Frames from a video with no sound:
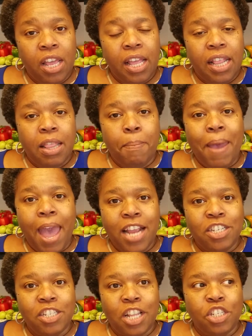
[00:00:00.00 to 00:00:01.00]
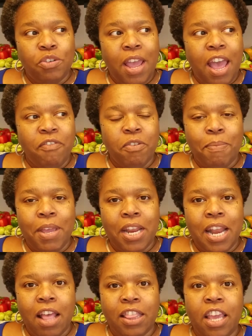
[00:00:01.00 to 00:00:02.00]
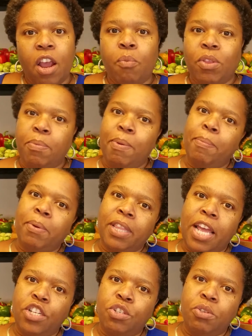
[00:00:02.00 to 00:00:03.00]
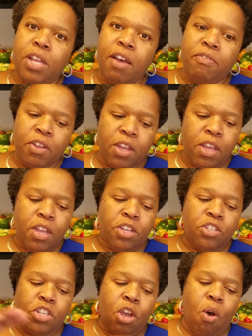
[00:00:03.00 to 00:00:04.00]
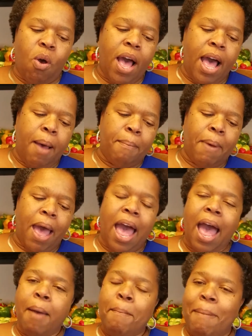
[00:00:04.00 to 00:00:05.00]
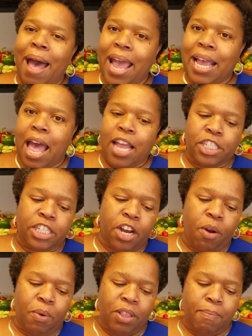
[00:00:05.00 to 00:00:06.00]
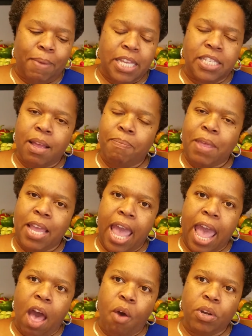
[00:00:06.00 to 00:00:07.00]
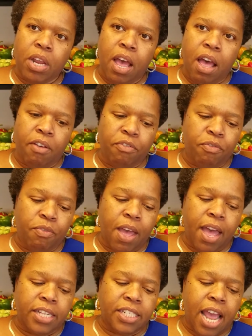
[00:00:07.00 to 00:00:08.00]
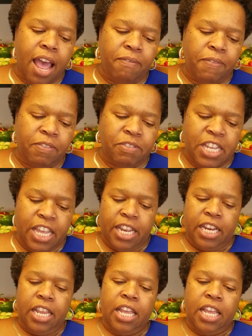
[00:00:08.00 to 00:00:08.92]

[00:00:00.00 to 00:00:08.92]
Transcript: the passion that you have for being out there with the people that you love. So, my God shared with me something out of John 15.